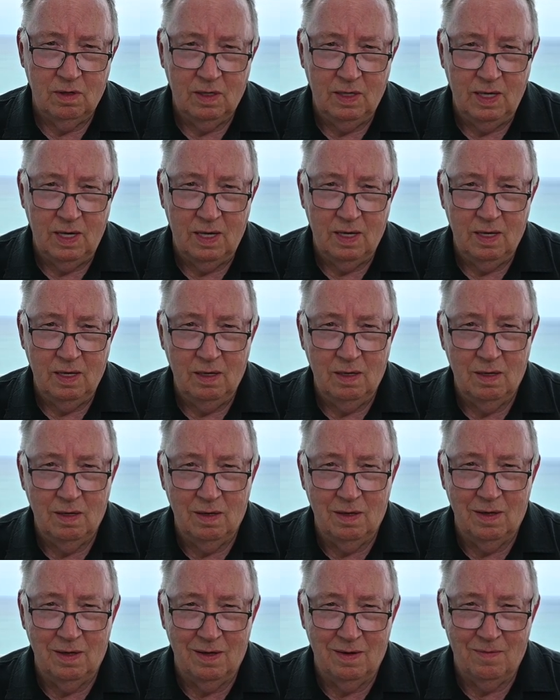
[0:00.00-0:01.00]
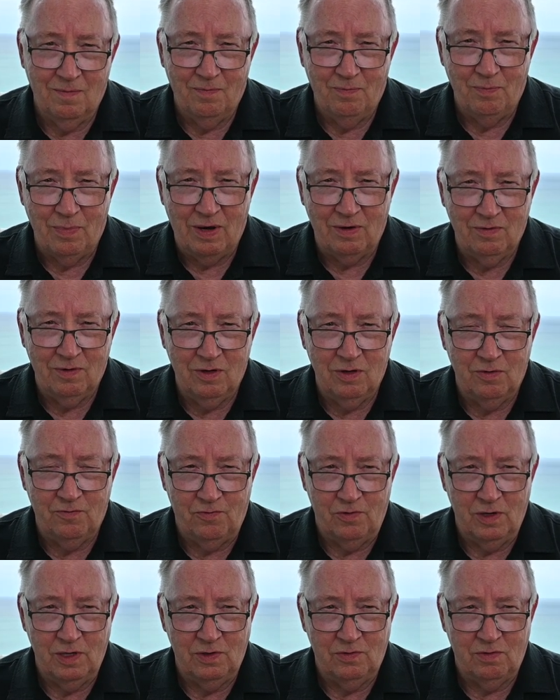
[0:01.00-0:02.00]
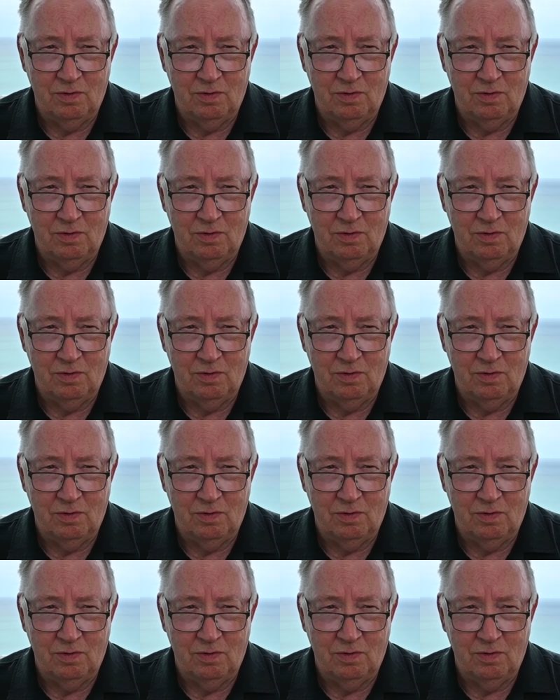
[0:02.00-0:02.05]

gang, my good friends